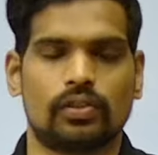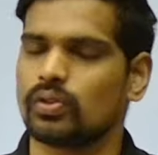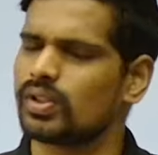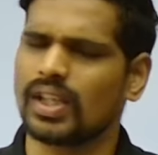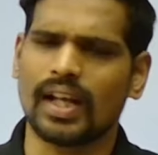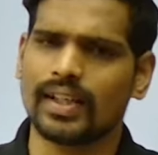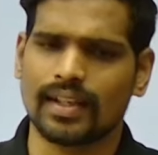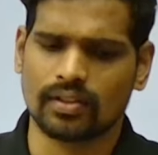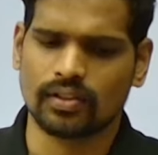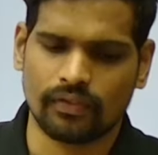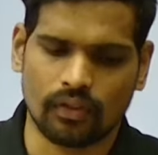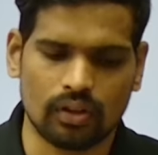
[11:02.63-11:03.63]
So sun
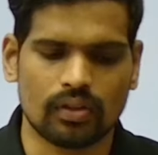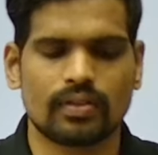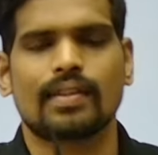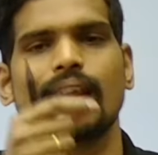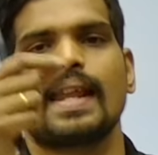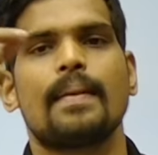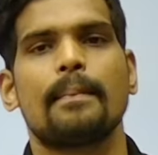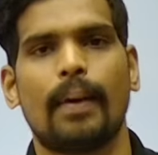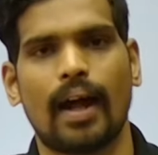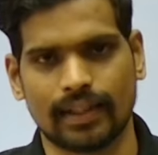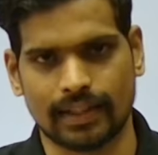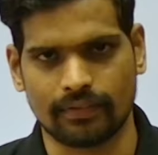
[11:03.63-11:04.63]
doesn't follow the same
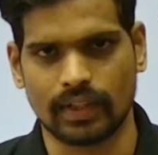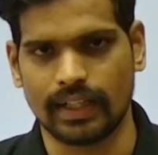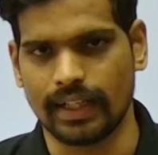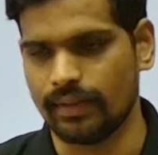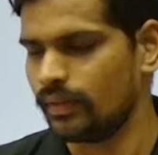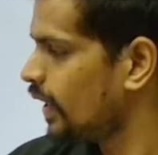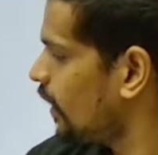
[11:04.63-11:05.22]
path every day.